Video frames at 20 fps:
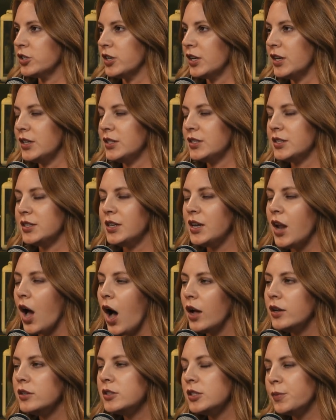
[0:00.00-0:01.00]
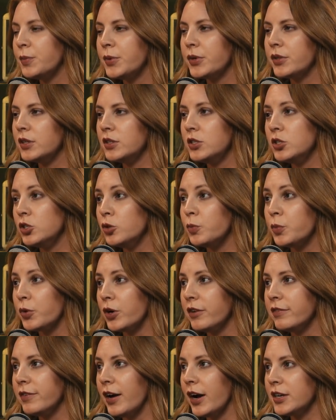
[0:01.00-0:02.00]
and it's not typically super
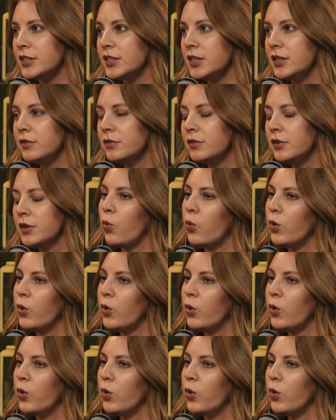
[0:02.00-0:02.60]
effective.